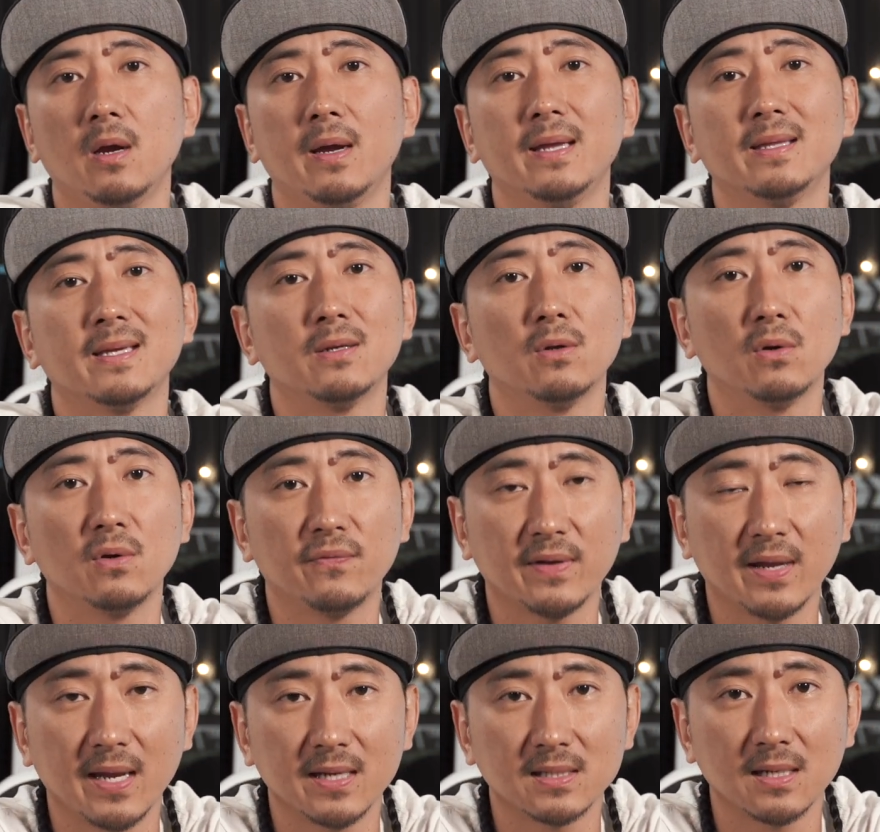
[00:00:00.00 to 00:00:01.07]
Hit that
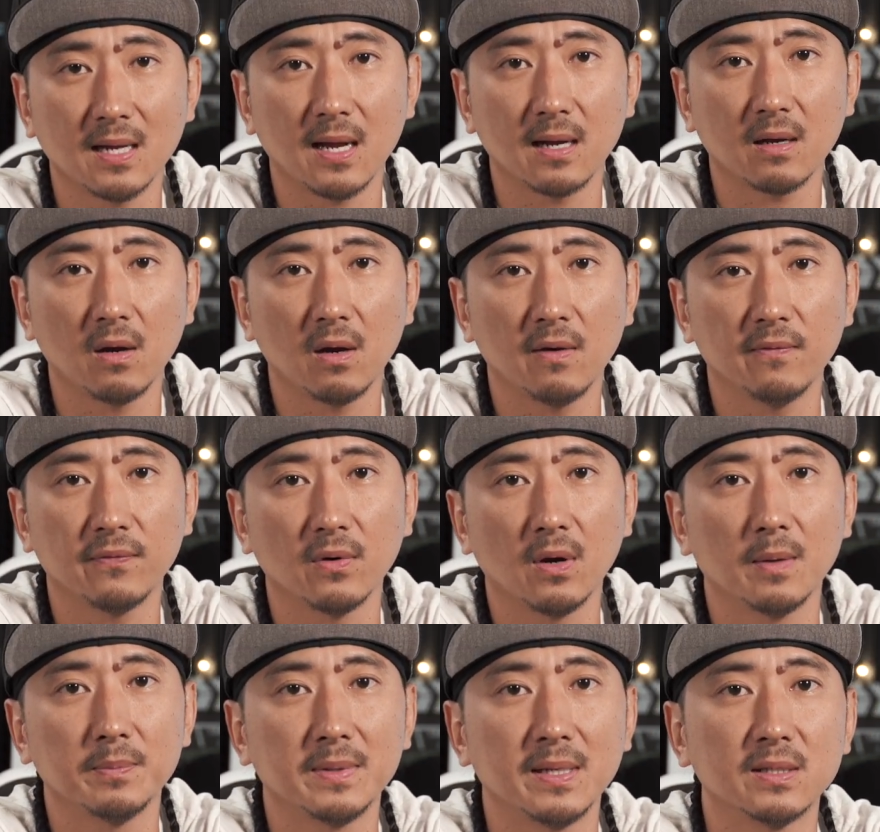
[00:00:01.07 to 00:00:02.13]
notification icon for
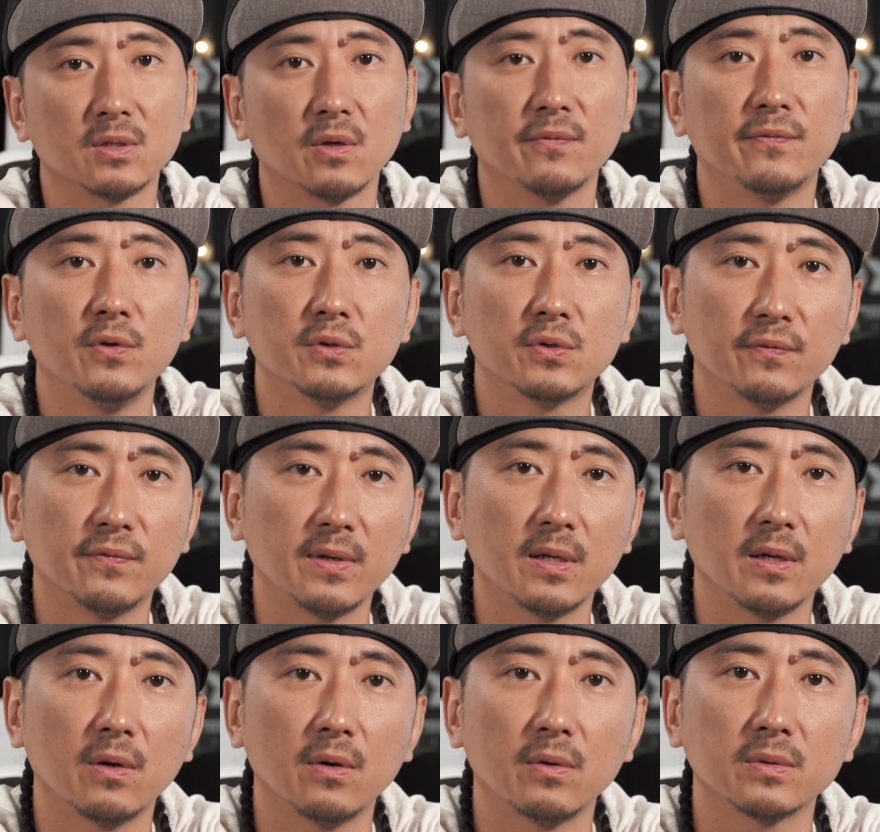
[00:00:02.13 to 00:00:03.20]
updates on future
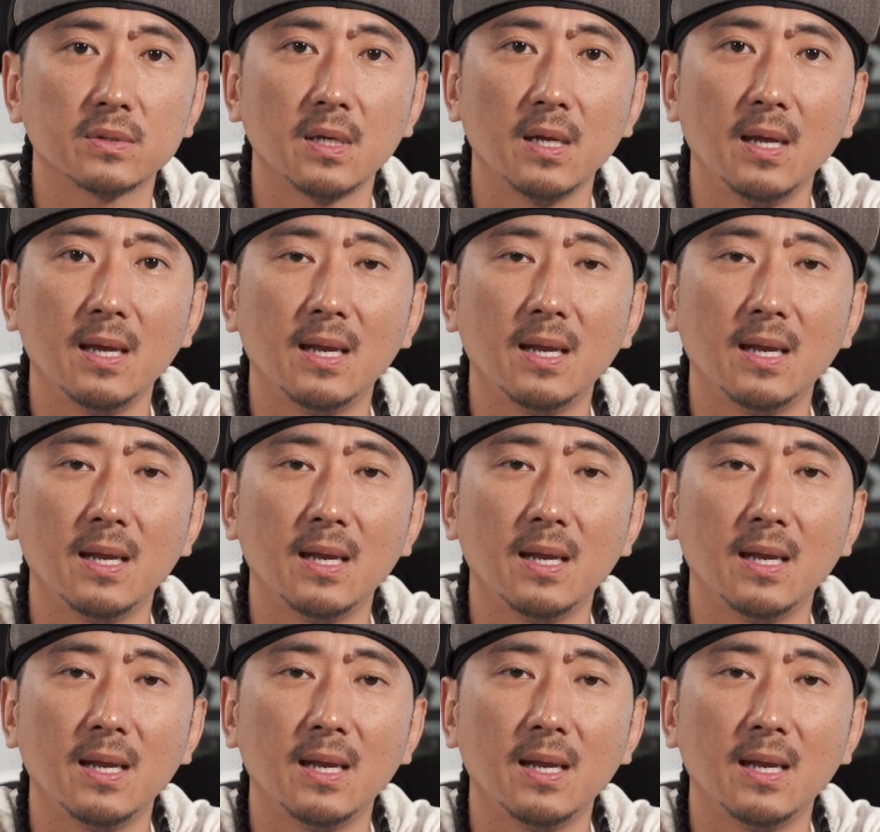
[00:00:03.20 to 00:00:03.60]
videos.